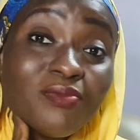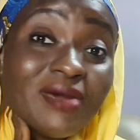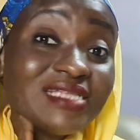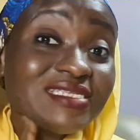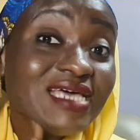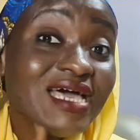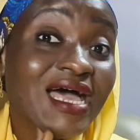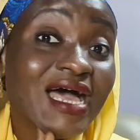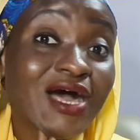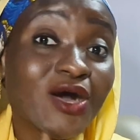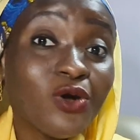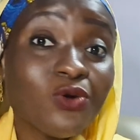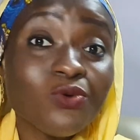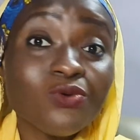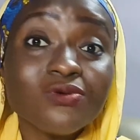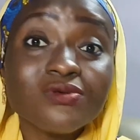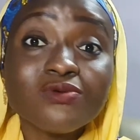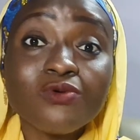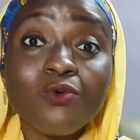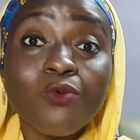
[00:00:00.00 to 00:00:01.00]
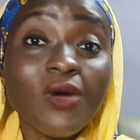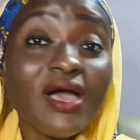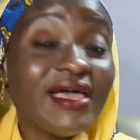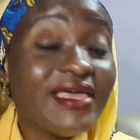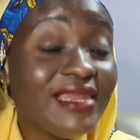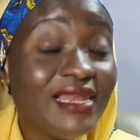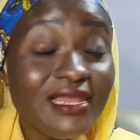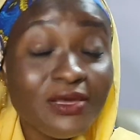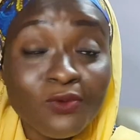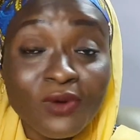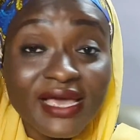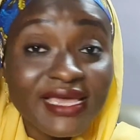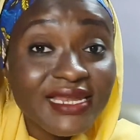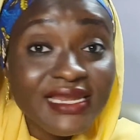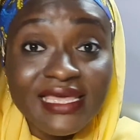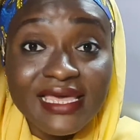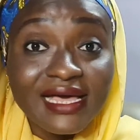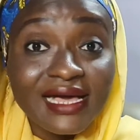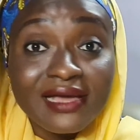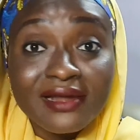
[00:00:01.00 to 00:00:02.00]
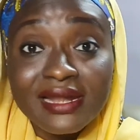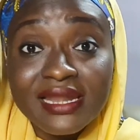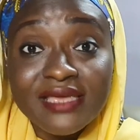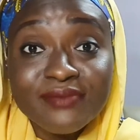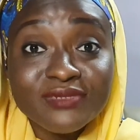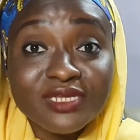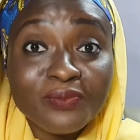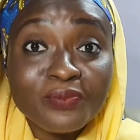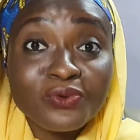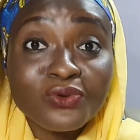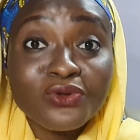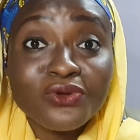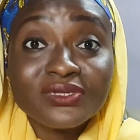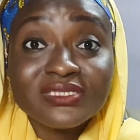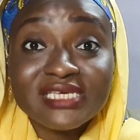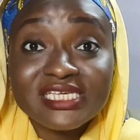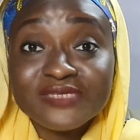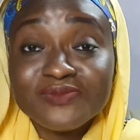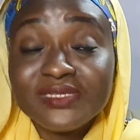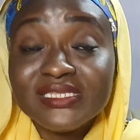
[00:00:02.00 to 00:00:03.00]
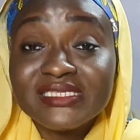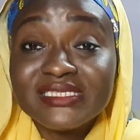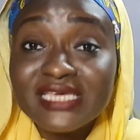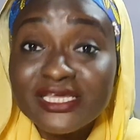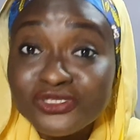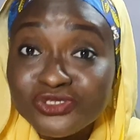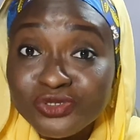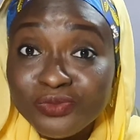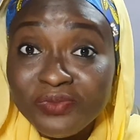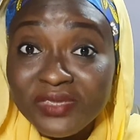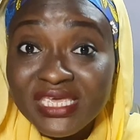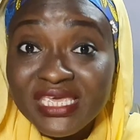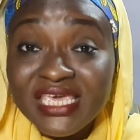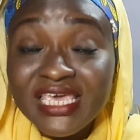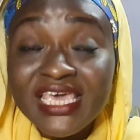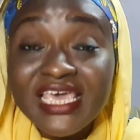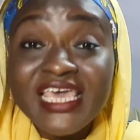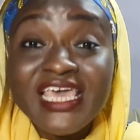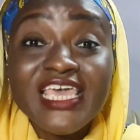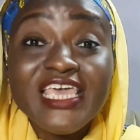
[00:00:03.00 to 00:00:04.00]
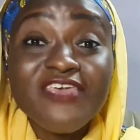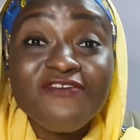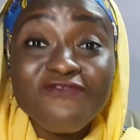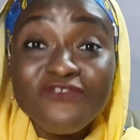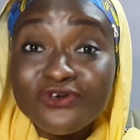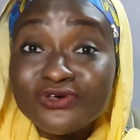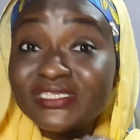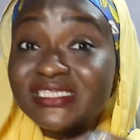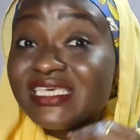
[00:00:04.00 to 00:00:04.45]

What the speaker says: matter how widely acclaimed the product has been said to be, if your